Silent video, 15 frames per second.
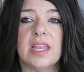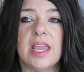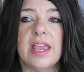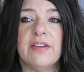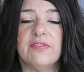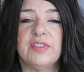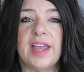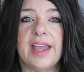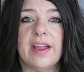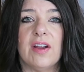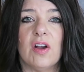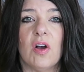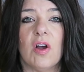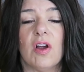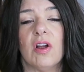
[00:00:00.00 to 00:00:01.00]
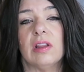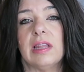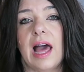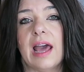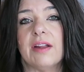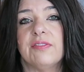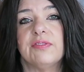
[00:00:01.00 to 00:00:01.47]
if there are a
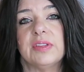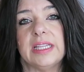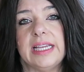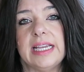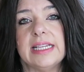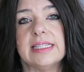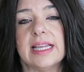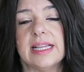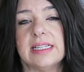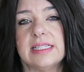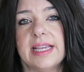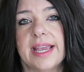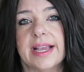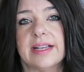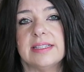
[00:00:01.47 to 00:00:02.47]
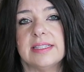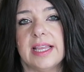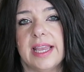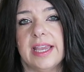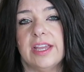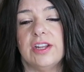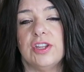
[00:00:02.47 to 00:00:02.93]
lot of fleas and ticks
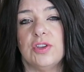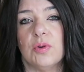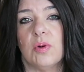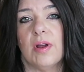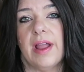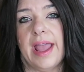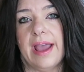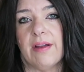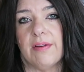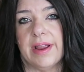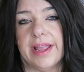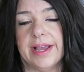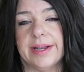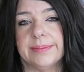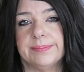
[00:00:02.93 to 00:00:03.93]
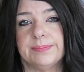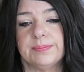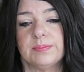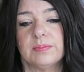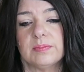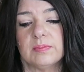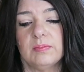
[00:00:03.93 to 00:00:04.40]
in your area.
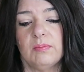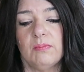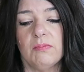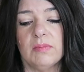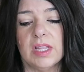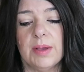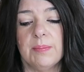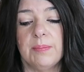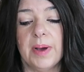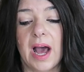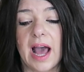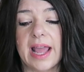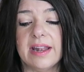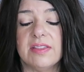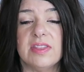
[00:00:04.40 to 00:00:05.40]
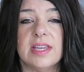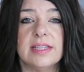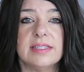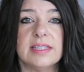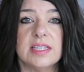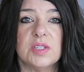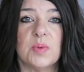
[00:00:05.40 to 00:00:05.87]
But
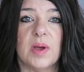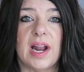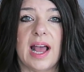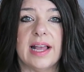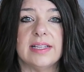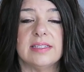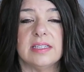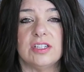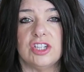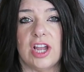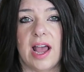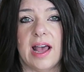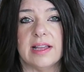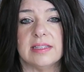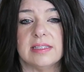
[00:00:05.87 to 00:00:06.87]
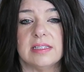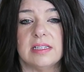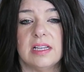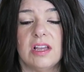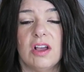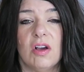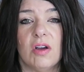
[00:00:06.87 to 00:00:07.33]
this is what I suggest,
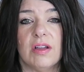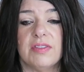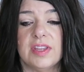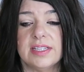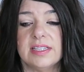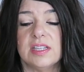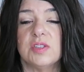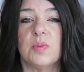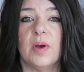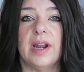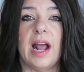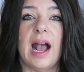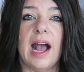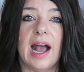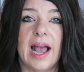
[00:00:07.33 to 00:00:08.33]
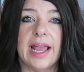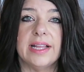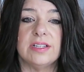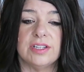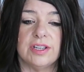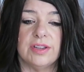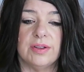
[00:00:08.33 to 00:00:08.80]
or this is what I
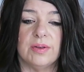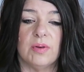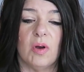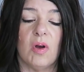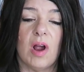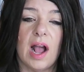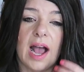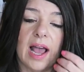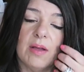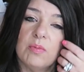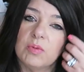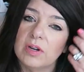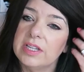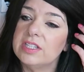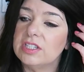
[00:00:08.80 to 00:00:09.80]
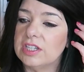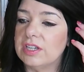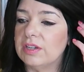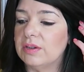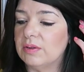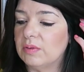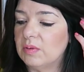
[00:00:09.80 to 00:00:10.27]
do, or I would
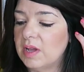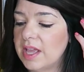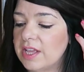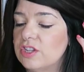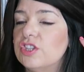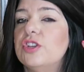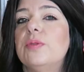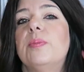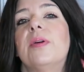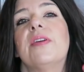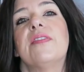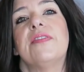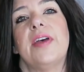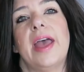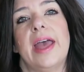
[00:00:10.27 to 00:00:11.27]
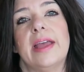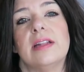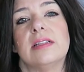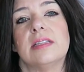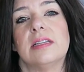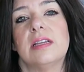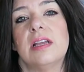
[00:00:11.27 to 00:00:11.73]
do to prevent